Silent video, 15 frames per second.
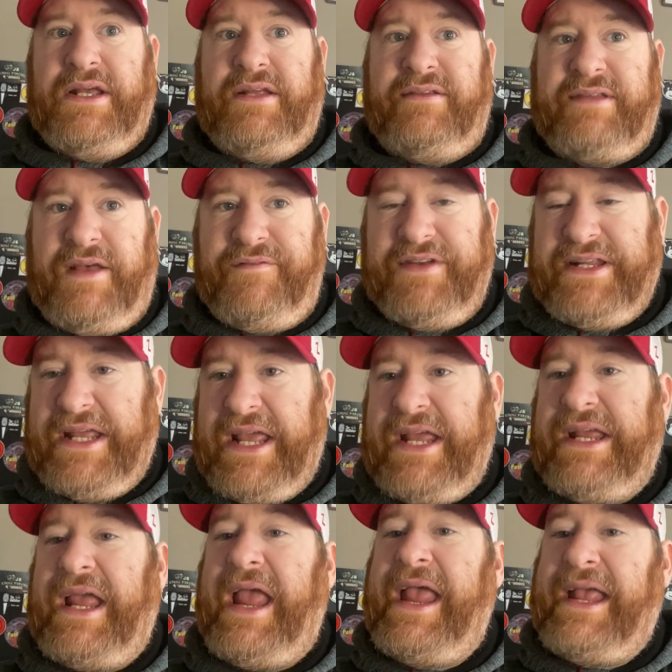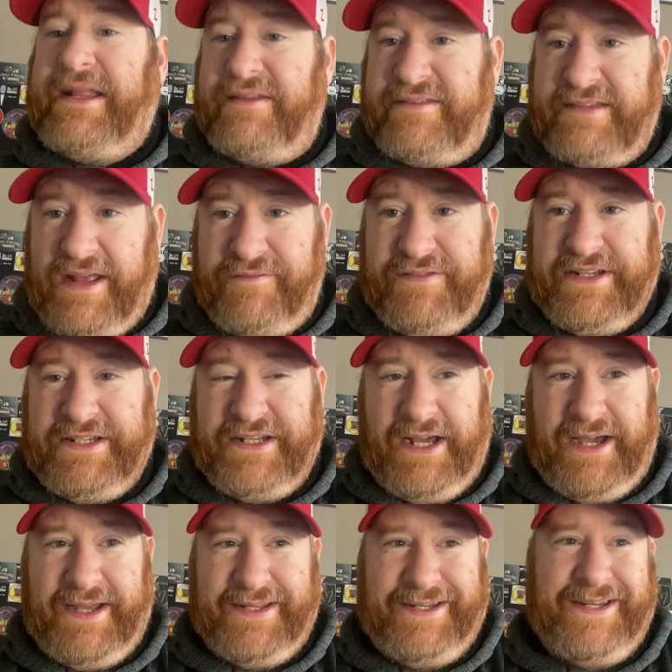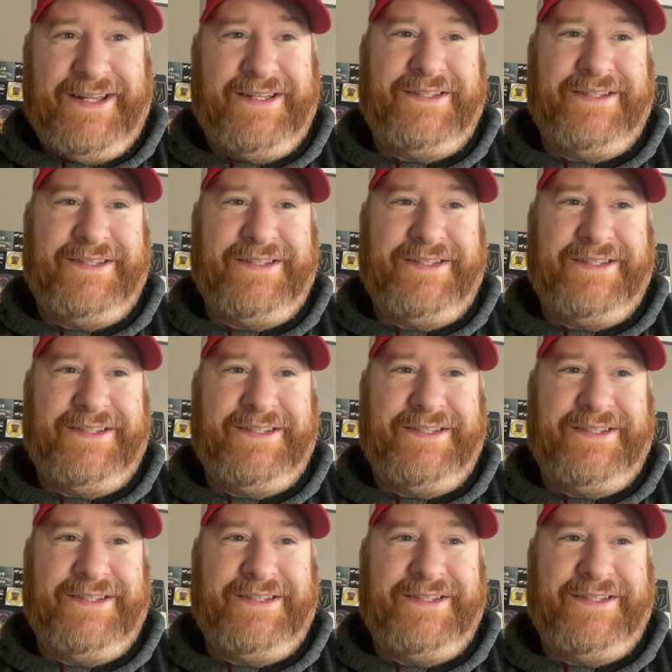78, and 79.